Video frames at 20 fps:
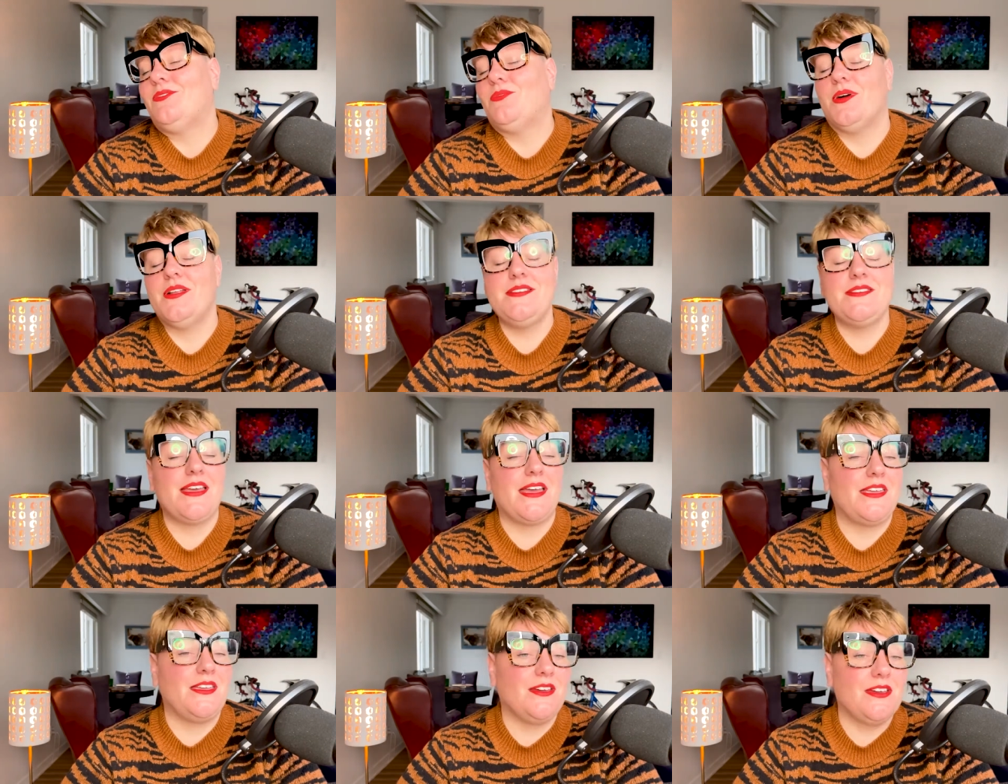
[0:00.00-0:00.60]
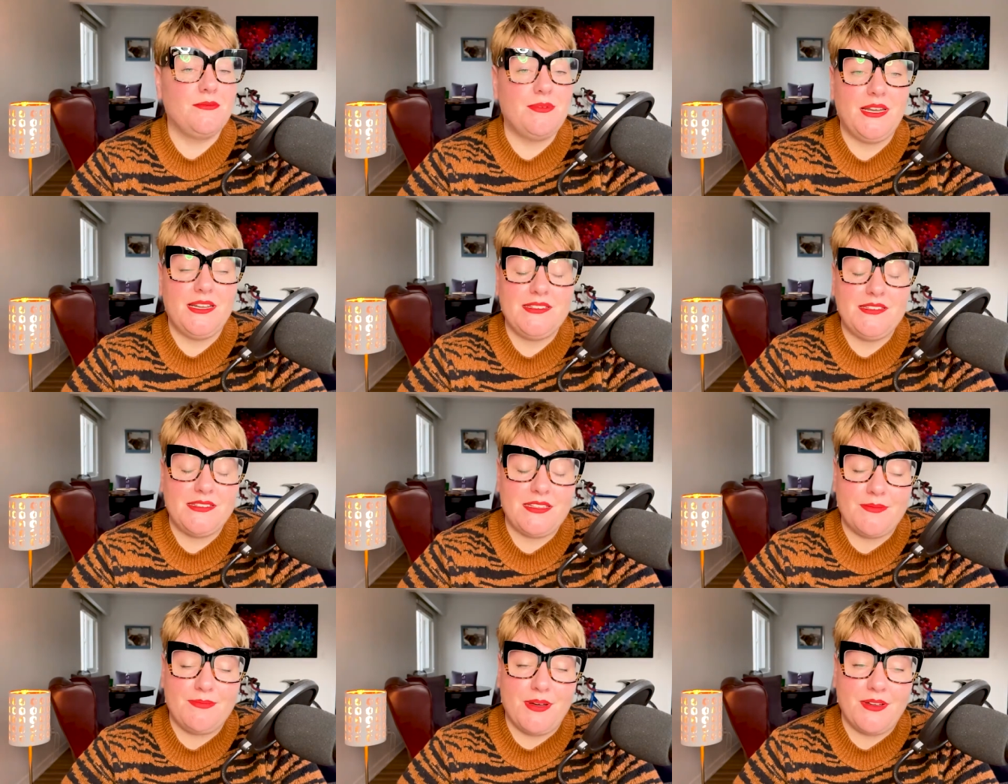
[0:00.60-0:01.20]
One day you're going to be
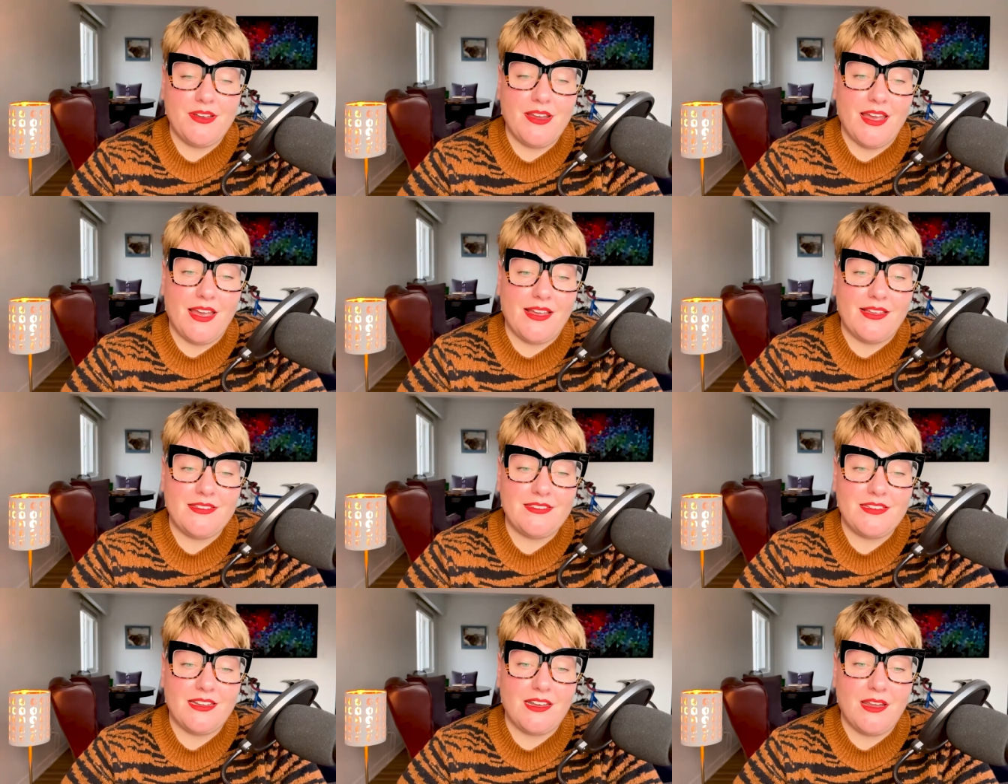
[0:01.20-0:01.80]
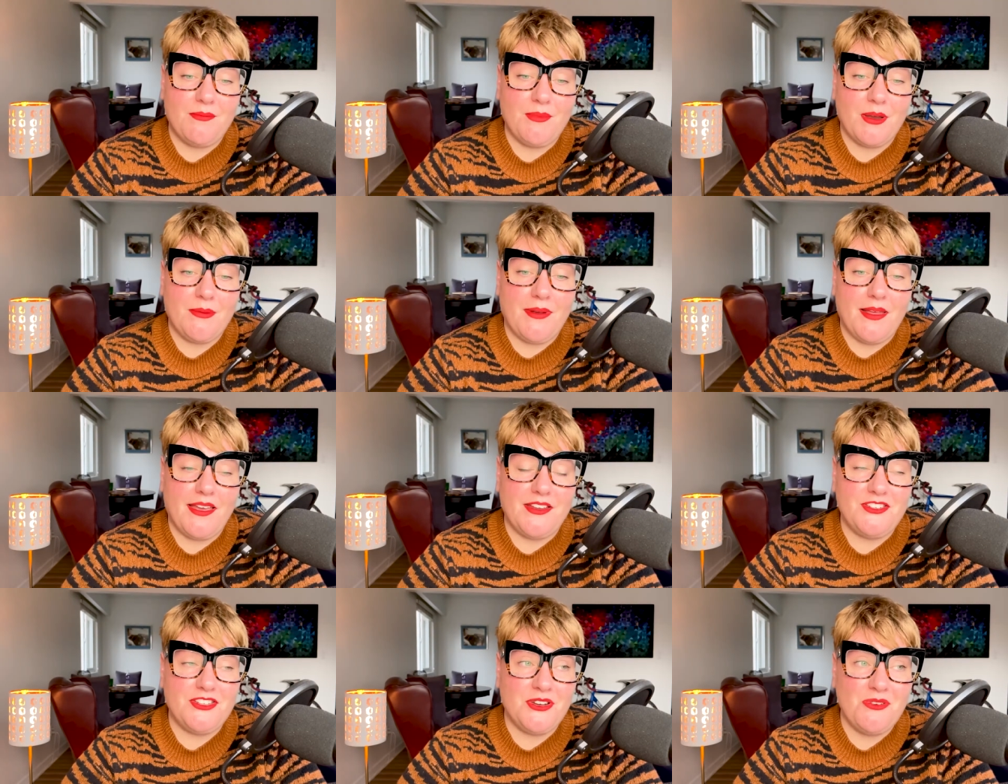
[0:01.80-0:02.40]
listening to the podcast, and I'm going to
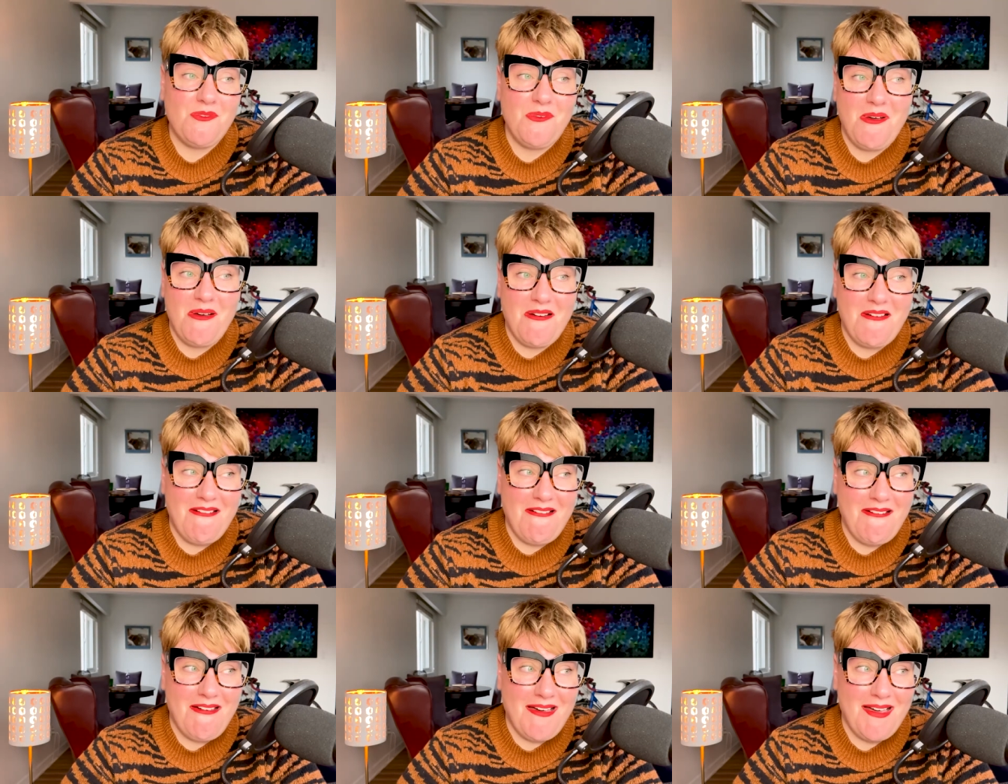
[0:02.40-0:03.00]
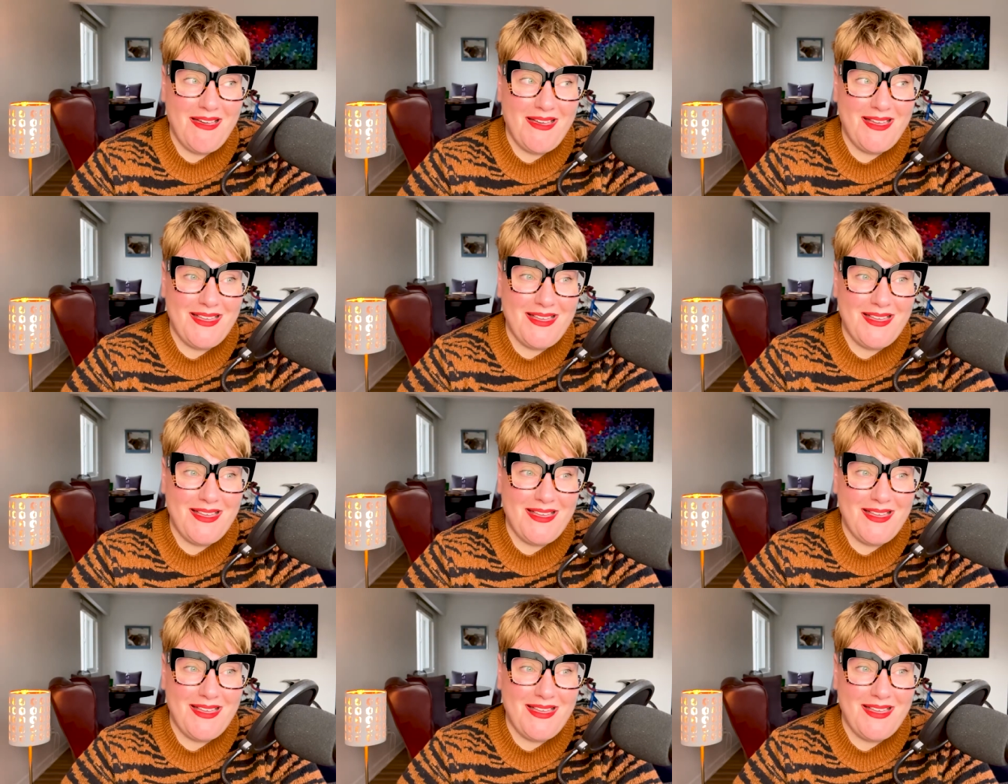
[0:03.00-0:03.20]
be like, you know what?